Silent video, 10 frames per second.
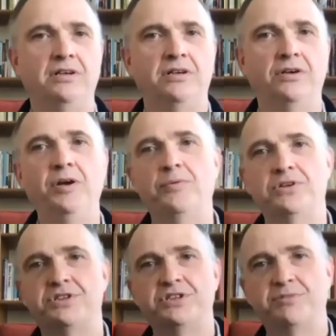who he
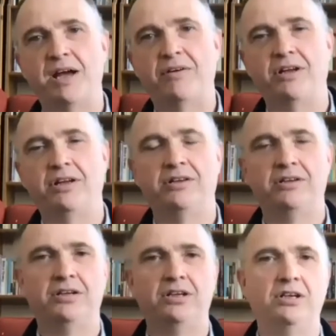wants us to marry,
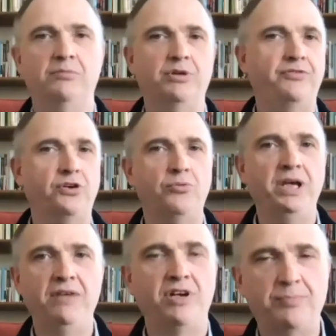before we
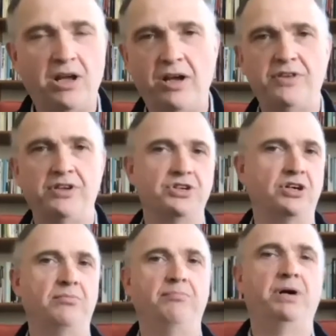even apply for the
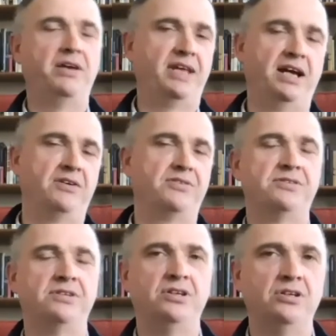job, buy the
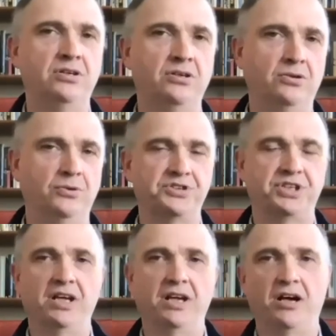house, or
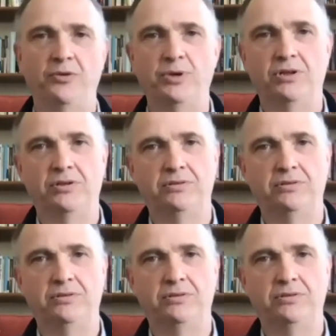say, I will.